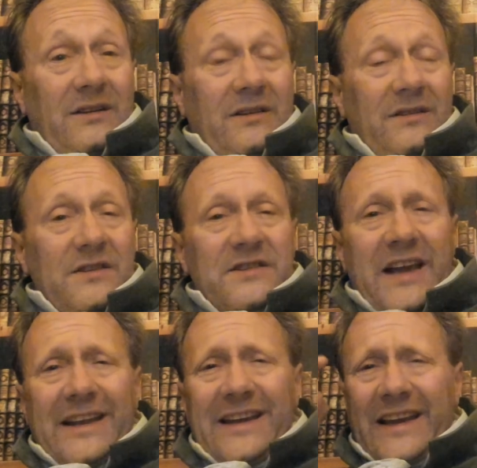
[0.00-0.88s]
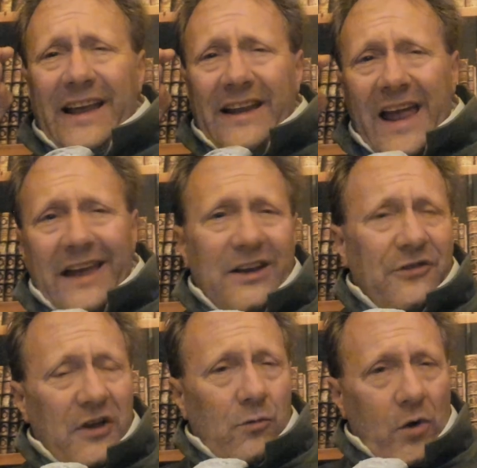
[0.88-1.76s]
Does Kendi get
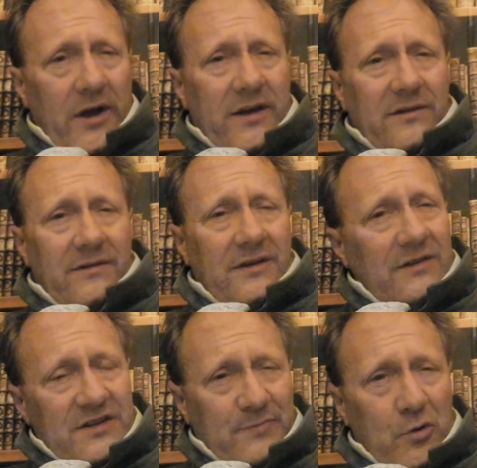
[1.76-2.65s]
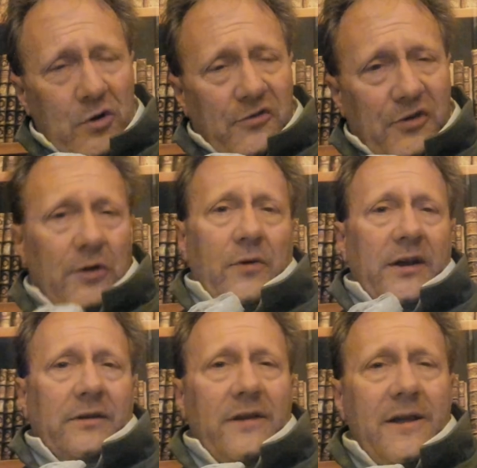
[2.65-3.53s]
anything right in this book,
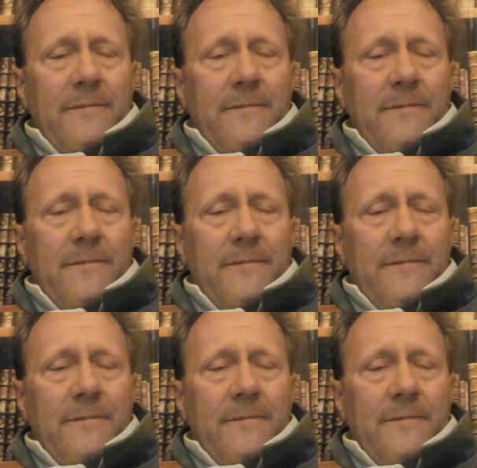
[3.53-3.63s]
theoretically?